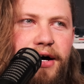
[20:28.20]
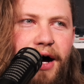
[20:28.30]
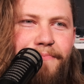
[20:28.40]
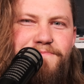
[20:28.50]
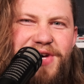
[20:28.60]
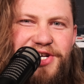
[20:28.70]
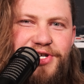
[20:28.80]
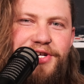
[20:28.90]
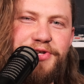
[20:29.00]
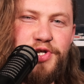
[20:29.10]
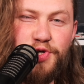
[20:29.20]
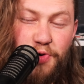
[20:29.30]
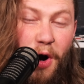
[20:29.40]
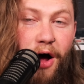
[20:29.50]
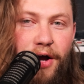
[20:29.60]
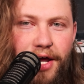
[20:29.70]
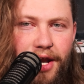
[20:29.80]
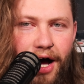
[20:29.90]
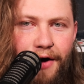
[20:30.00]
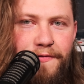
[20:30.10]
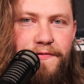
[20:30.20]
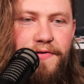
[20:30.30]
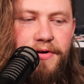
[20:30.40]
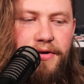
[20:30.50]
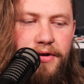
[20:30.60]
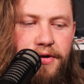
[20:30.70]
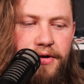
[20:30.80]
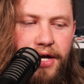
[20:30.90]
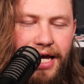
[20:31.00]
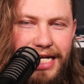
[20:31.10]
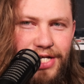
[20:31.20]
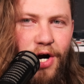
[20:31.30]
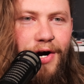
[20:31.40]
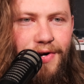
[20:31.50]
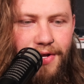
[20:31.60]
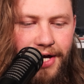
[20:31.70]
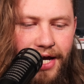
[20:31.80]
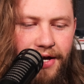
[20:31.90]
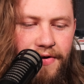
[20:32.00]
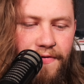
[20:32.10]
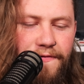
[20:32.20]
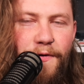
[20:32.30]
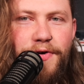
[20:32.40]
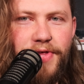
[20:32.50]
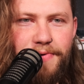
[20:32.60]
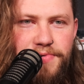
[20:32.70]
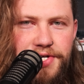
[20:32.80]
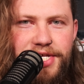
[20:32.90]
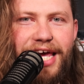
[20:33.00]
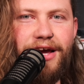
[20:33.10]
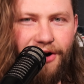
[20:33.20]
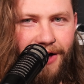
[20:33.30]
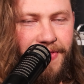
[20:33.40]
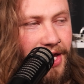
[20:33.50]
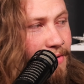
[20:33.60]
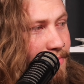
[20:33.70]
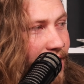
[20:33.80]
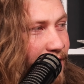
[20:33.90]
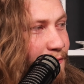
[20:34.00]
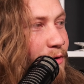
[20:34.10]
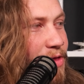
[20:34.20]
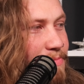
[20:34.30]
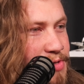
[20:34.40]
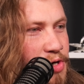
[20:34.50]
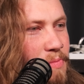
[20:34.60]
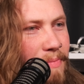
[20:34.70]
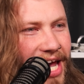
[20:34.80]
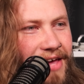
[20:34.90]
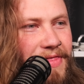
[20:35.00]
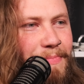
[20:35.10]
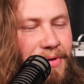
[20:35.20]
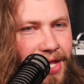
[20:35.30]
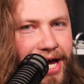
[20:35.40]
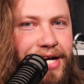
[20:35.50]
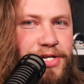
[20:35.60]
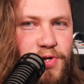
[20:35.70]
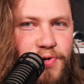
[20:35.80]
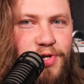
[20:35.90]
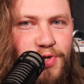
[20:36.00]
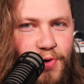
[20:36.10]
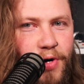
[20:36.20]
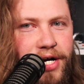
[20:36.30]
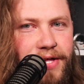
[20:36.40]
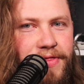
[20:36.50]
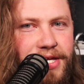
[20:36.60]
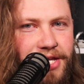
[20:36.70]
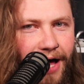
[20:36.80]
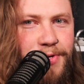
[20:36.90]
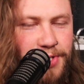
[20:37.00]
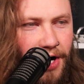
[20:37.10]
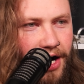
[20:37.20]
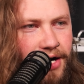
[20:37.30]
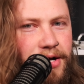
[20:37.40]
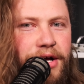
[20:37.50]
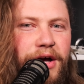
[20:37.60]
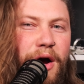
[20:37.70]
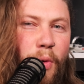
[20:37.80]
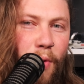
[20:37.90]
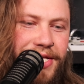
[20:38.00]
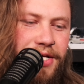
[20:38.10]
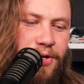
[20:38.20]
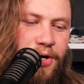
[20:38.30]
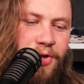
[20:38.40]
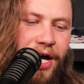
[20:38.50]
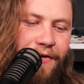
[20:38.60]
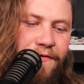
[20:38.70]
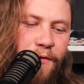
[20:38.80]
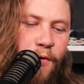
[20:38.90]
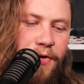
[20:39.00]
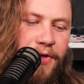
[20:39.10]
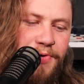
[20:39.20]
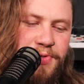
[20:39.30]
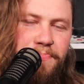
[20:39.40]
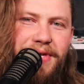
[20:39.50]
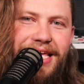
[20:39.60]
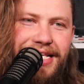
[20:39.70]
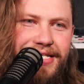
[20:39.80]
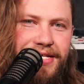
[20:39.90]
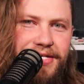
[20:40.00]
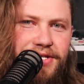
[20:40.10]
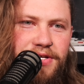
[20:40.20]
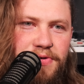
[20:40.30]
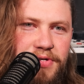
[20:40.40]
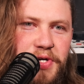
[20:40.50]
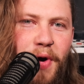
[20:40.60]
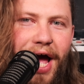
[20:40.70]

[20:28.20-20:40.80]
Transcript: mission strong enough internally for them to take on the Empire, for them to make the plan to destroy the Death Star. What does it look like for those pieces to